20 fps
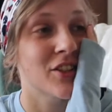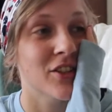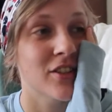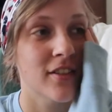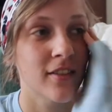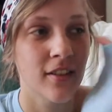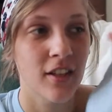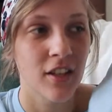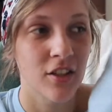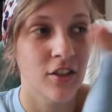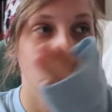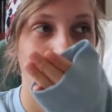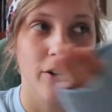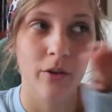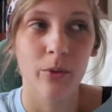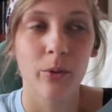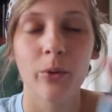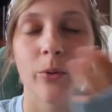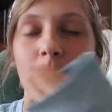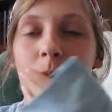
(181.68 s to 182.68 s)
just in
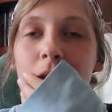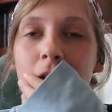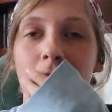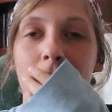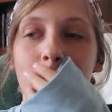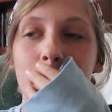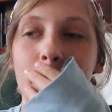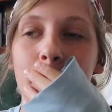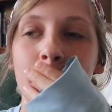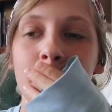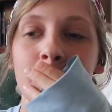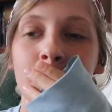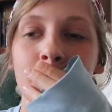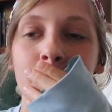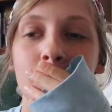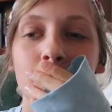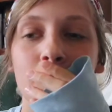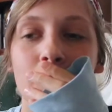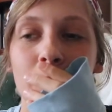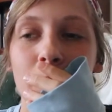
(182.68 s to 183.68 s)
general. Um,
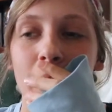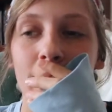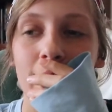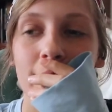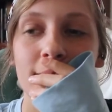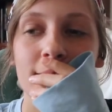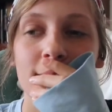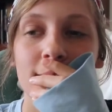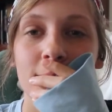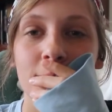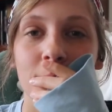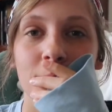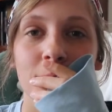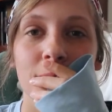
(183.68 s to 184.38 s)
but